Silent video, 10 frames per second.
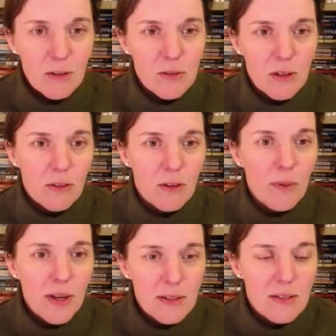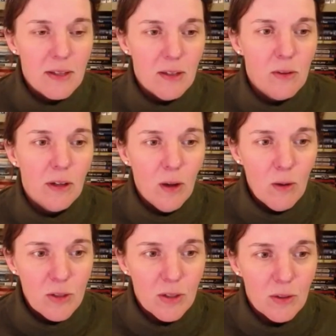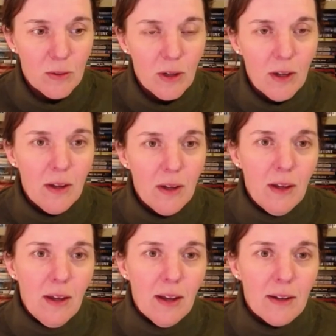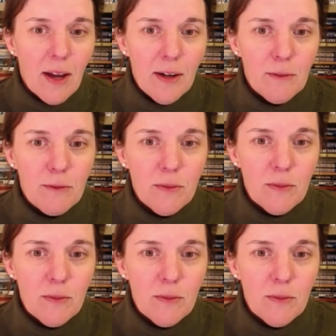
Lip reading: Are there places that you can go to and kind of,